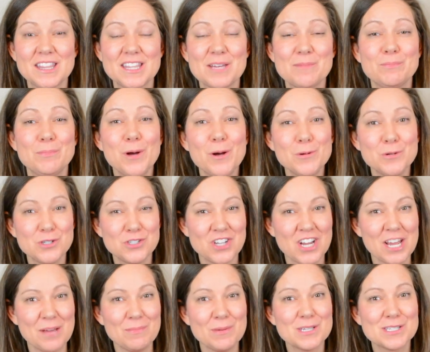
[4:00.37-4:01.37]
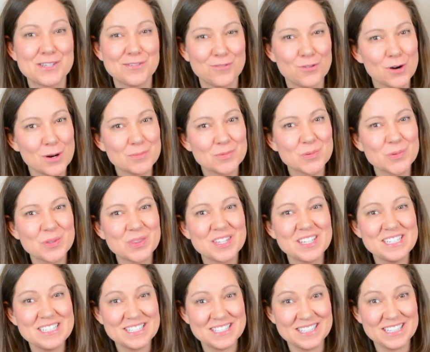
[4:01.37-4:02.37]
the bow shape is formed with
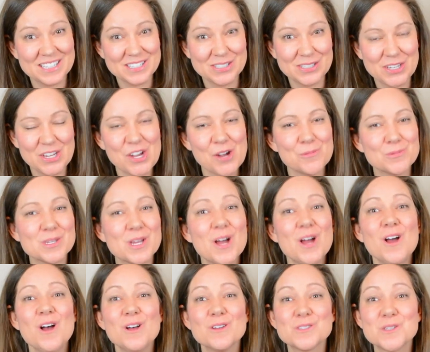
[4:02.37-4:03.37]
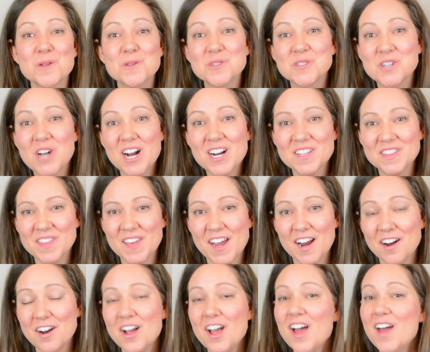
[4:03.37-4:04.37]
these 6 cubes. So start
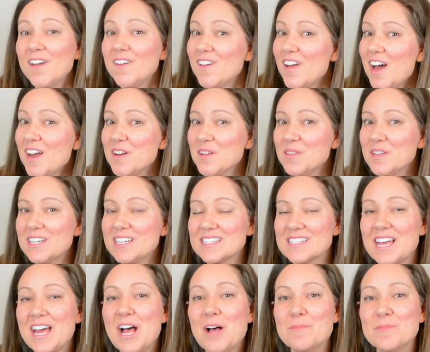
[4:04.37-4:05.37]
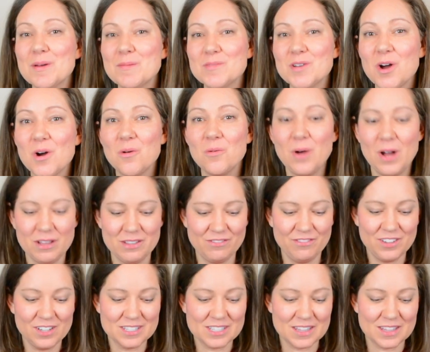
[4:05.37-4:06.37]
there. Not only does it help them know what
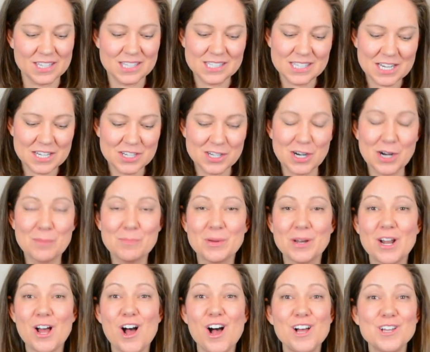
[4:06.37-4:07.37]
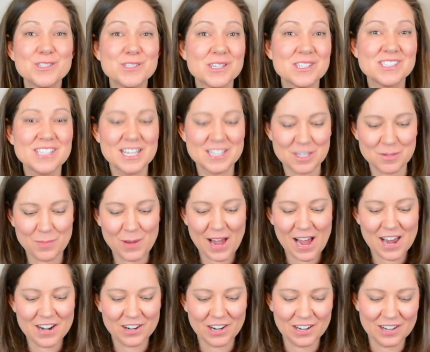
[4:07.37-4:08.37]
fills in the center, but it also sets a
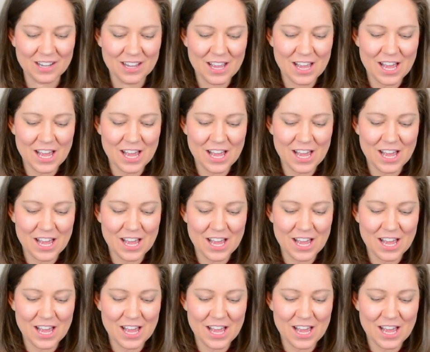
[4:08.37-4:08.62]
pattern